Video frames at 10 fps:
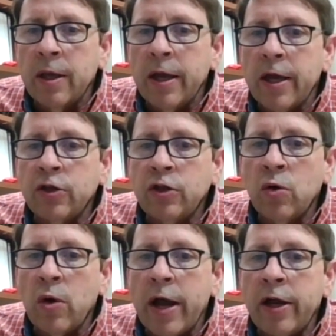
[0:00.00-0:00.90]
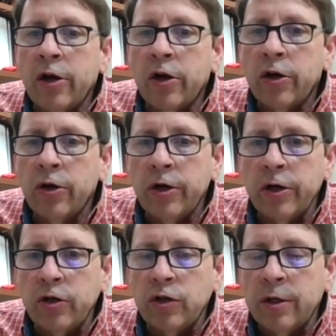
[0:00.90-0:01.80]
And so I
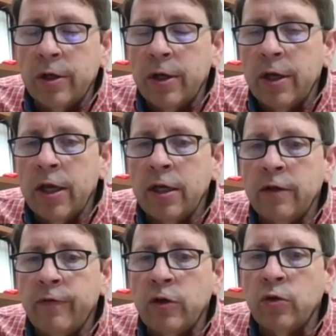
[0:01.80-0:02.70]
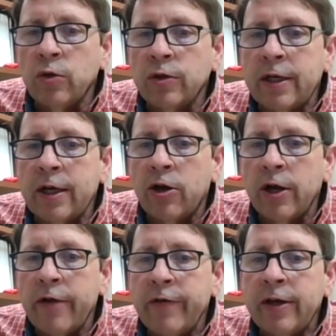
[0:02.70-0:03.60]
encourage individuals that are
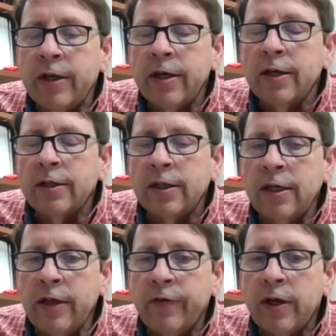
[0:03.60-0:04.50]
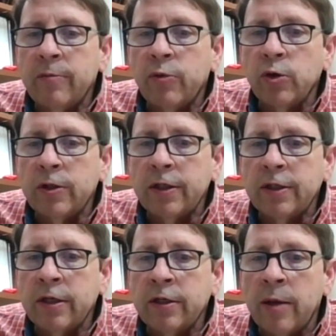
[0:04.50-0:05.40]
having significant
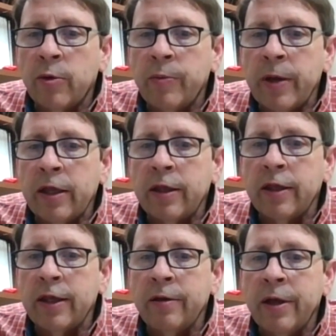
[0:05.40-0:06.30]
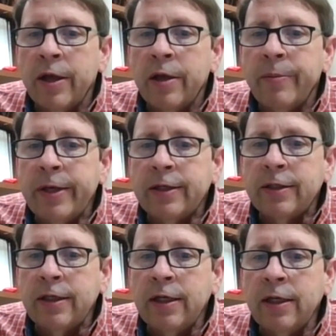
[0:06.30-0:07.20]
persistent abdominal pain that they be
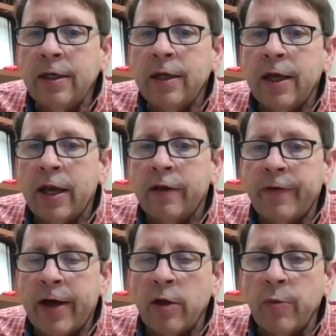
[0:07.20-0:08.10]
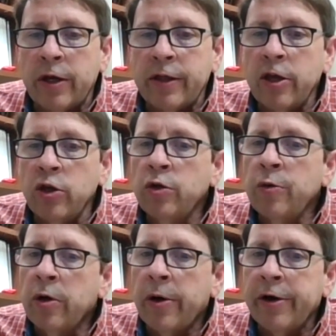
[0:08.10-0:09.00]
seen and evaluated. That usually
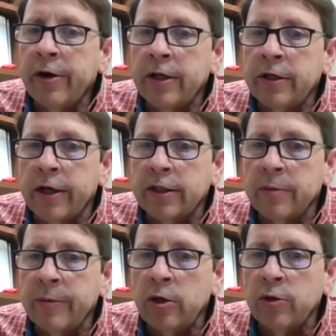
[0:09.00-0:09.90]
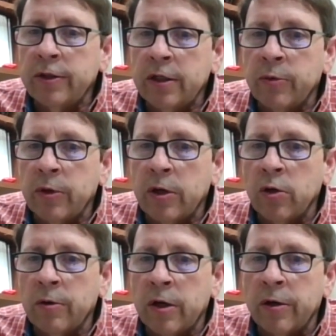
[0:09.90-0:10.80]
require endoscopy or, sigma,
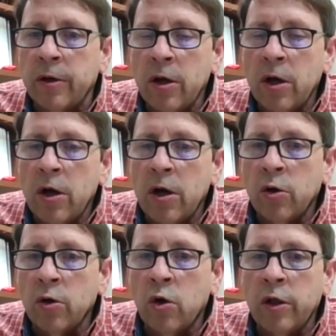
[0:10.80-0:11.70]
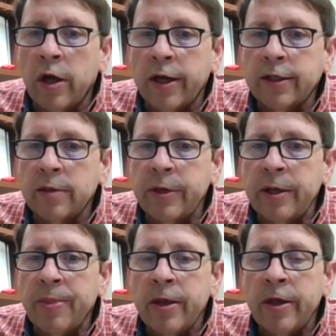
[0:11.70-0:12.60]
or, or, or
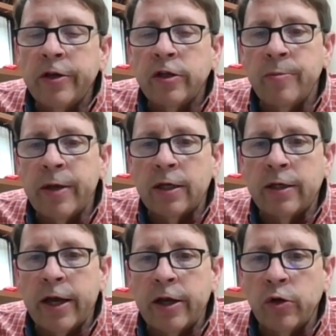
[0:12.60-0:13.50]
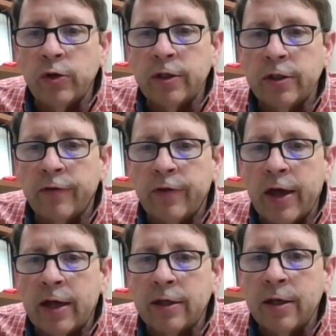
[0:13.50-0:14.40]
colonoscopy to make a diagnosis of
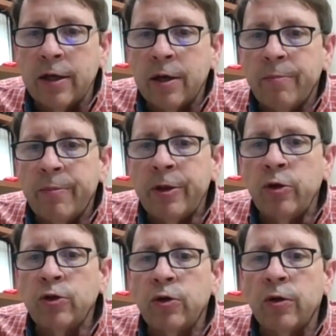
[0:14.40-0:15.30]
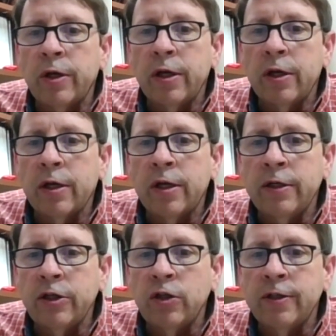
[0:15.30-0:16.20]
that. But those are
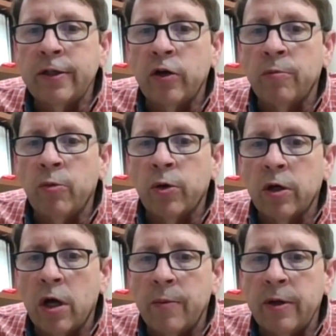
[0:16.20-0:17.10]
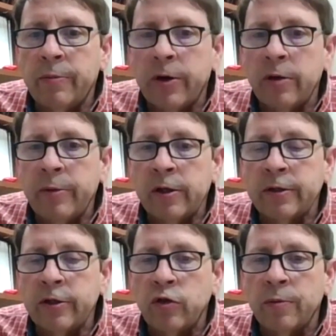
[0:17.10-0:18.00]
conditions that are more common in Bardet-Biedl
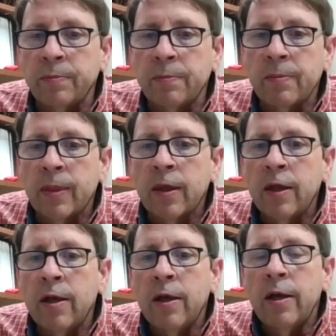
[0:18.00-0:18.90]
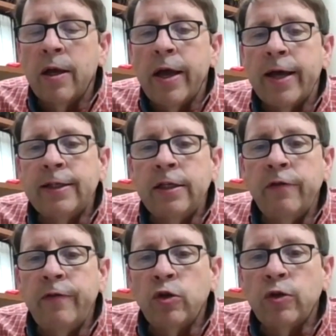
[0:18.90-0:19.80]
syndrome. As
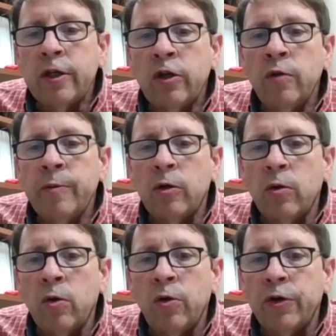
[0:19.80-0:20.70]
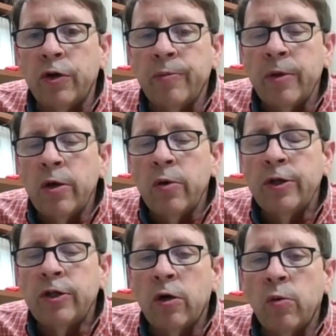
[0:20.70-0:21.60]
individuals get a little bit older, we
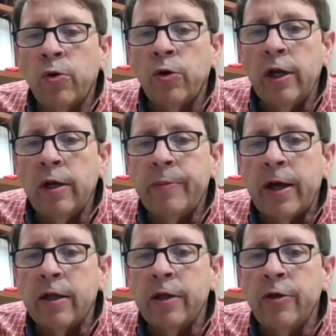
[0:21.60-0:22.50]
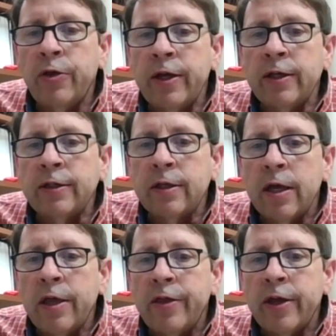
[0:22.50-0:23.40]
start worrying about other things
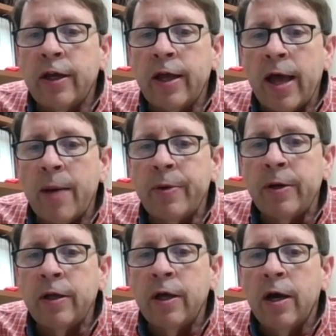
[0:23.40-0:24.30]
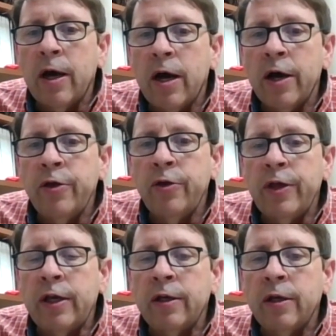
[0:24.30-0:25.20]
that can happen other
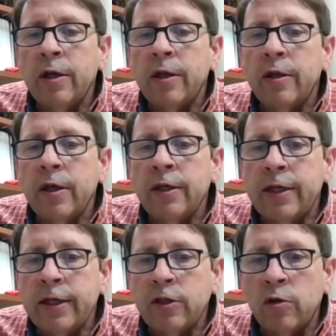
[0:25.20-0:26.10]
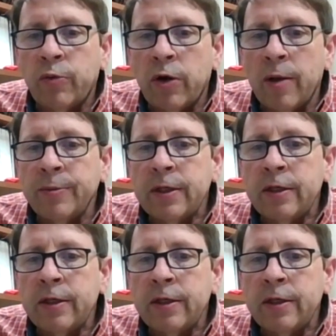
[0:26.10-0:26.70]
than intestinal problems.